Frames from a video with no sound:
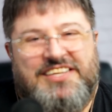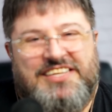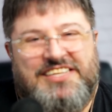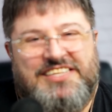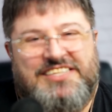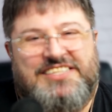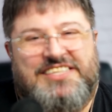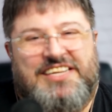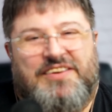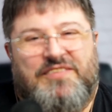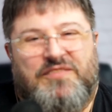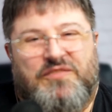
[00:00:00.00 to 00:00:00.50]

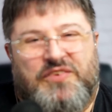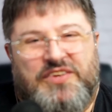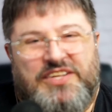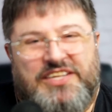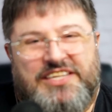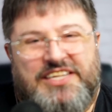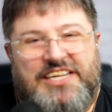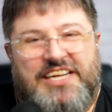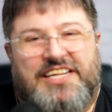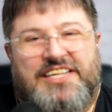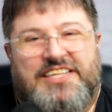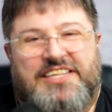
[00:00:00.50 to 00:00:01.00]
It's something
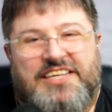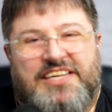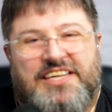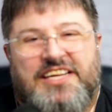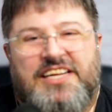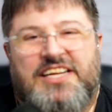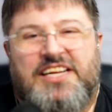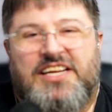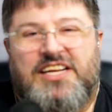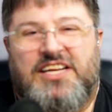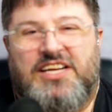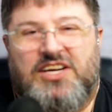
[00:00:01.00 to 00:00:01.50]
that uh,
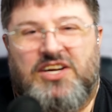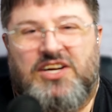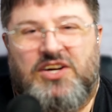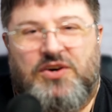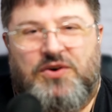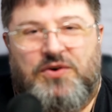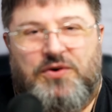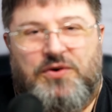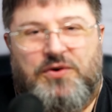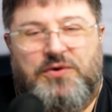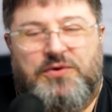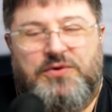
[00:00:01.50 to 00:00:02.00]

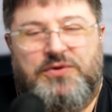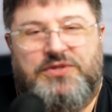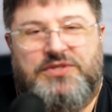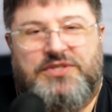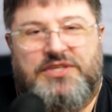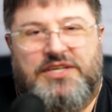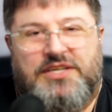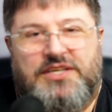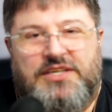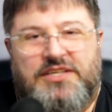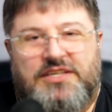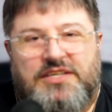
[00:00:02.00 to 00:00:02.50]
grows,
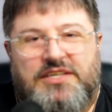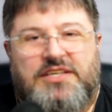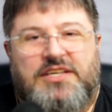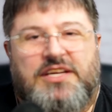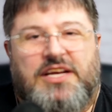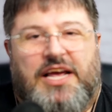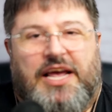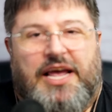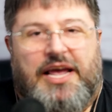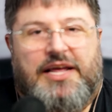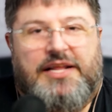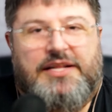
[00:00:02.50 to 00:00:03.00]
uh,
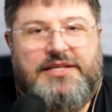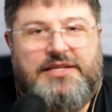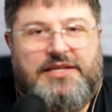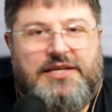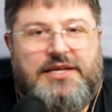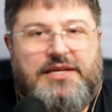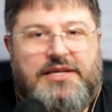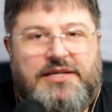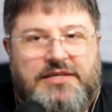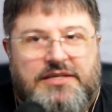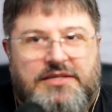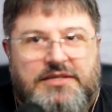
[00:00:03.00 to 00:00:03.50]
and
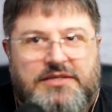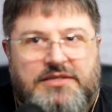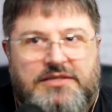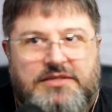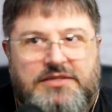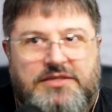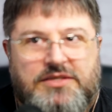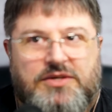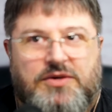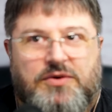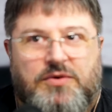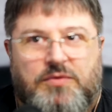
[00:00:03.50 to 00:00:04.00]
uh,
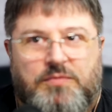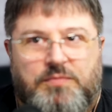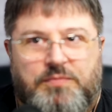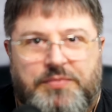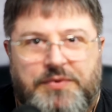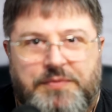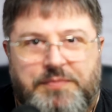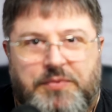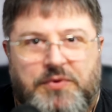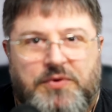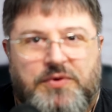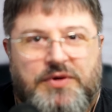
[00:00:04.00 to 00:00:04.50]
you know
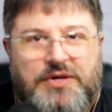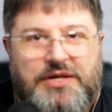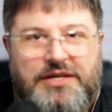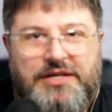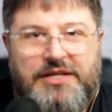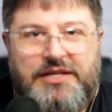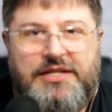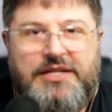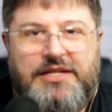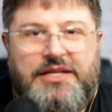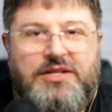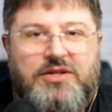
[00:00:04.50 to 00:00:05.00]
people
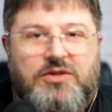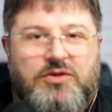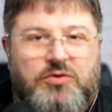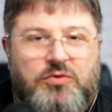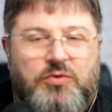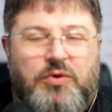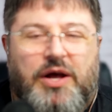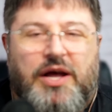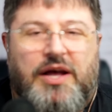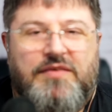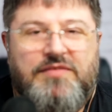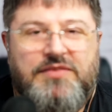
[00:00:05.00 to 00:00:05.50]
need to
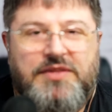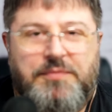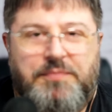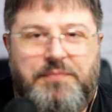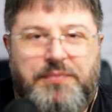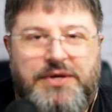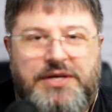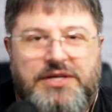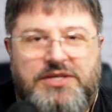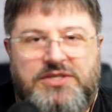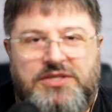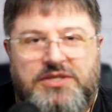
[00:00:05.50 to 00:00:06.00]
have the
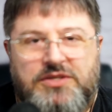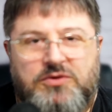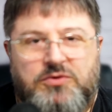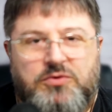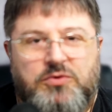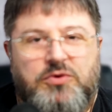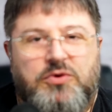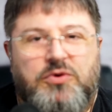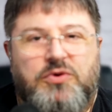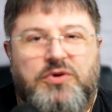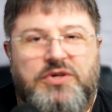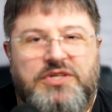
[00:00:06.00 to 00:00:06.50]
patience to
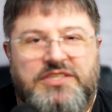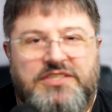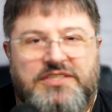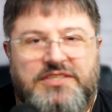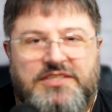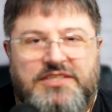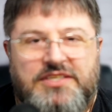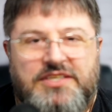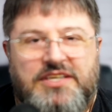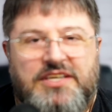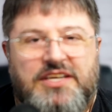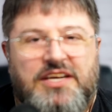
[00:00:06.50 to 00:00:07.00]
go and
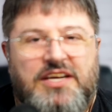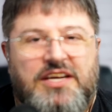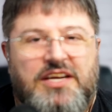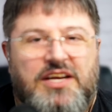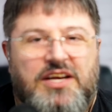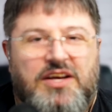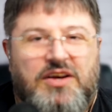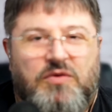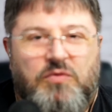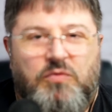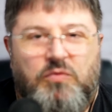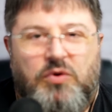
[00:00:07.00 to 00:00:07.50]
see
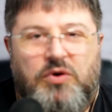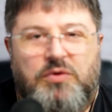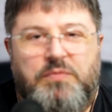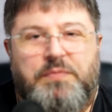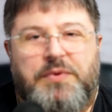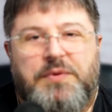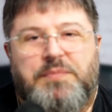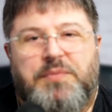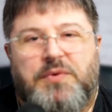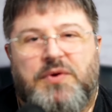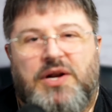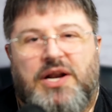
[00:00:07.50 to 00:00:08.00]
what
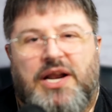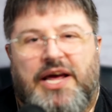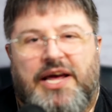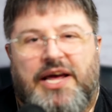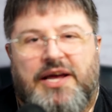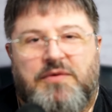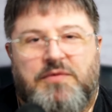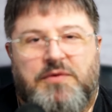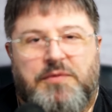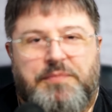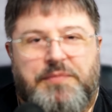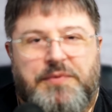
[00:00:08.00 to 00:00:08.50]
people
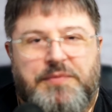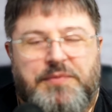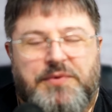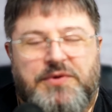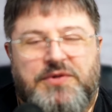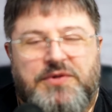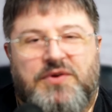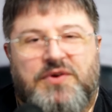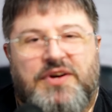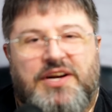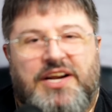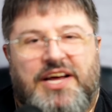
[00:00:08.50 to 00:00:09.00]
like, what people
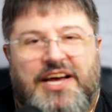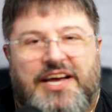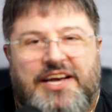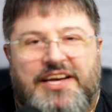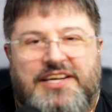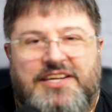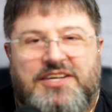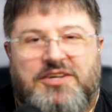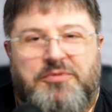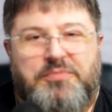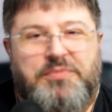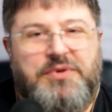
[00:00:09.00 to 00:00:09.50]
don't like,
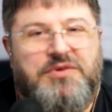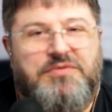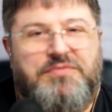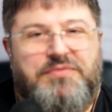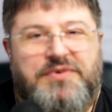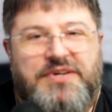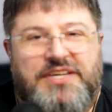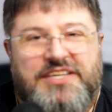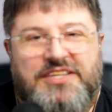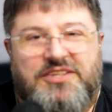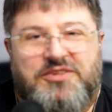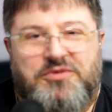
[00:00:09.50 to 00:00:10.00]
not be
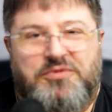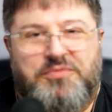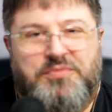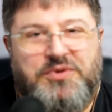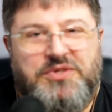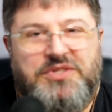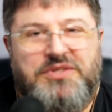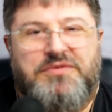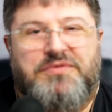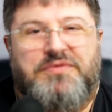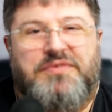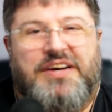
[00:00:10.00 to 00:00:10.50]
afraid to
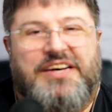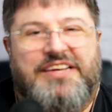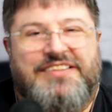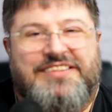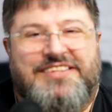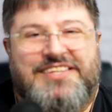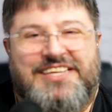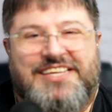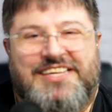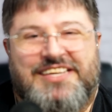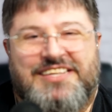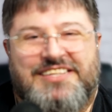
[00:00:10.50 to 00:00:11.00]
modify
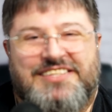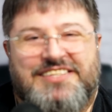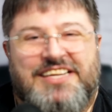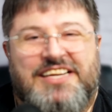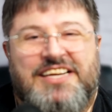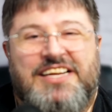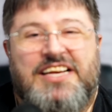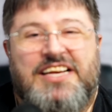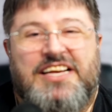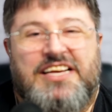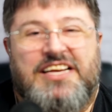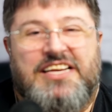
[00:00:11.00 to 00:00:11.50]
things.
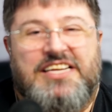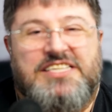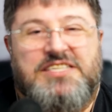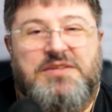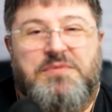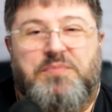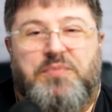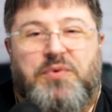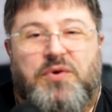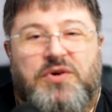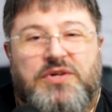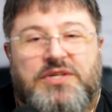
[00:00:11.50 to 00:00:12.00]
It's
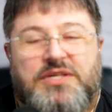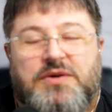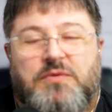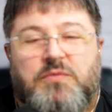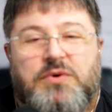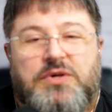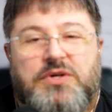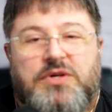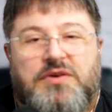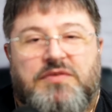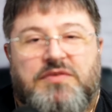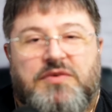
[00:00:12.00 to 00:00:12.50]
important
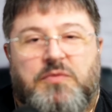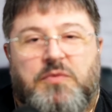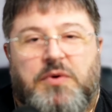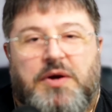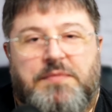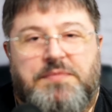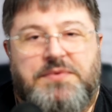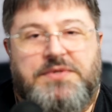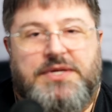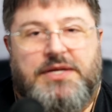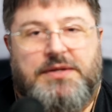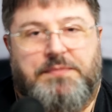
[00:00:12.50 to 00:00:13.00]
when you have a
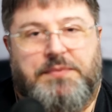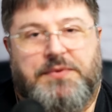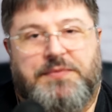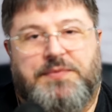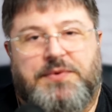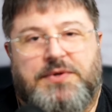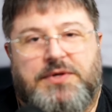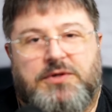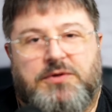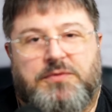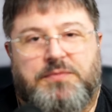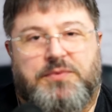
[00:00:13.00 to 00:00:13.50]
website,
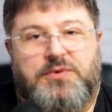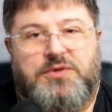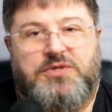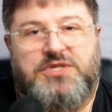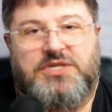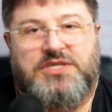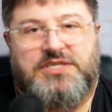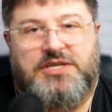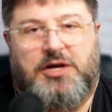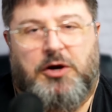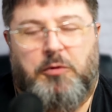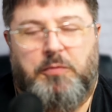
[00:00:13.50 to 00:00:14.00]
people need to
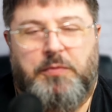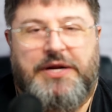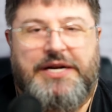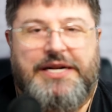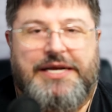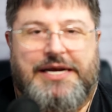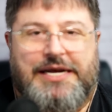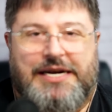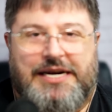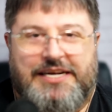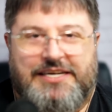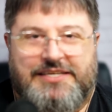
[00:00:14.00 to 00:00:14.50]
purchase how many
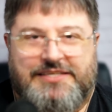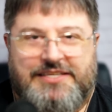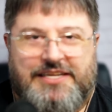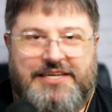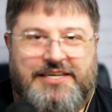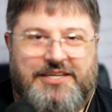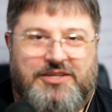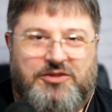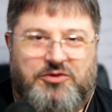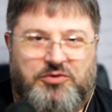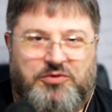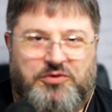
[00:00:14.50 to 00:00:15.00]
clicks they
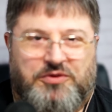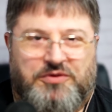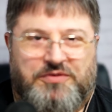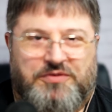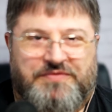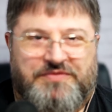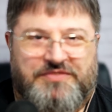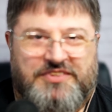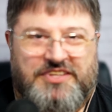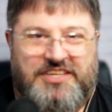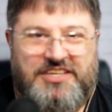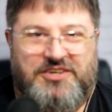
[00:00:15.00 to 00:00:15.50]
need to do
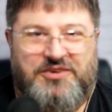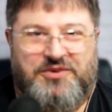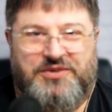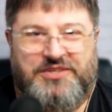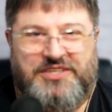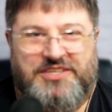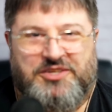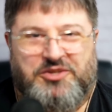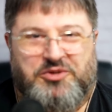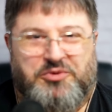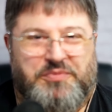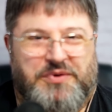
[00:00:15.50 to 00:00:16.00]
in
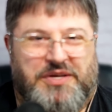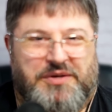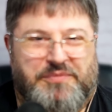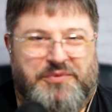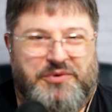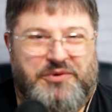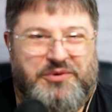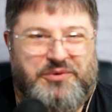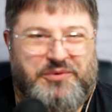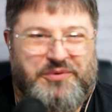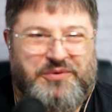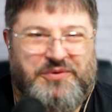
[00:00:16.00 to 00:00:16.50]
order to be
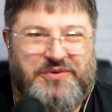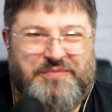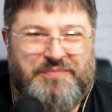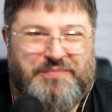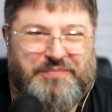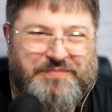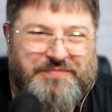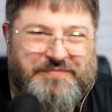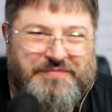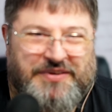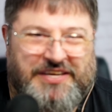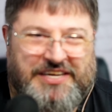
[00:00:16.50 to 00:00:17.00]
able to
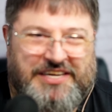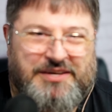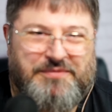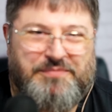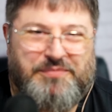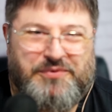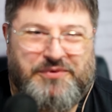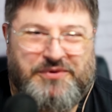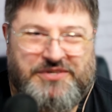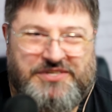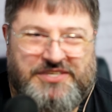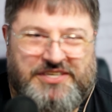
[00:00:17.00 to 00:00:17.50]
make a
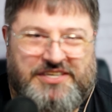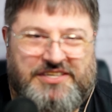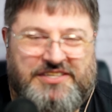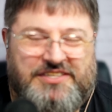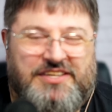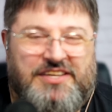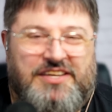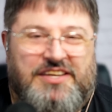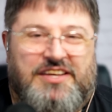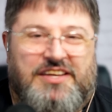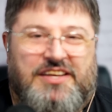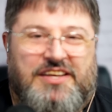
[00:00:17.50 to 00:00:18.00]
purchase.
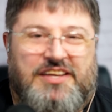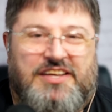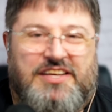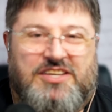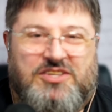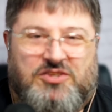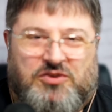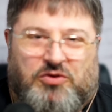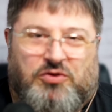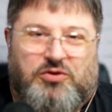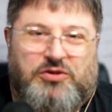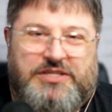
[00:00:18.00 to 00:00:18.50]

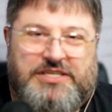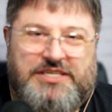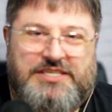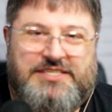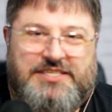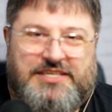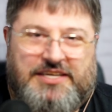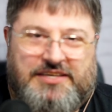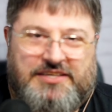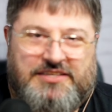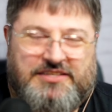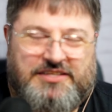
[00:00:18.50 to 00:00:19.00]
So all these
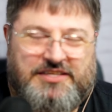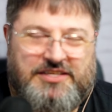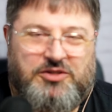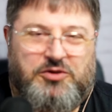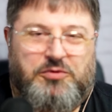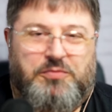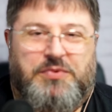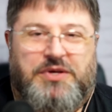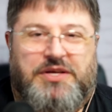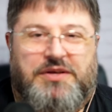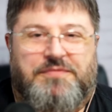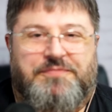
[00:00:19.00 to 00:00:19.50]
things need
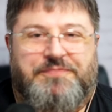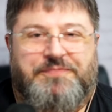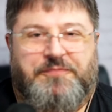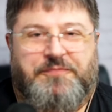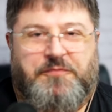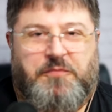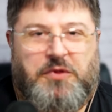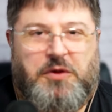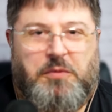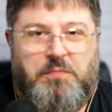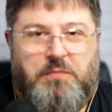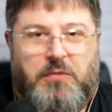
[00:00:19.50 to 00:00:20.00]
to be
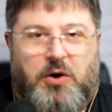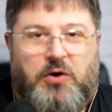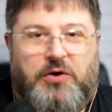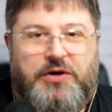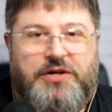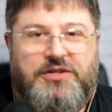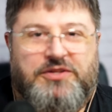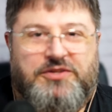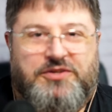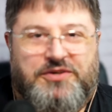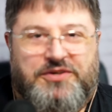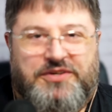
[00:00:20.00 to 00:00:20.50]

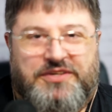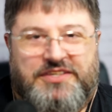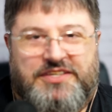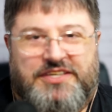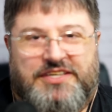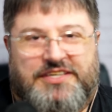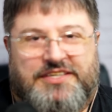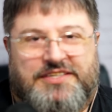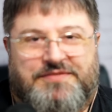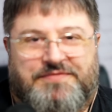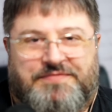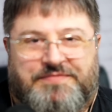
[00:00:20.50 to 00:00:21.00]
monitored
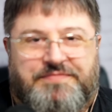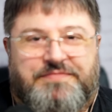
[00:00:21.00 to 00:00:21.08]
and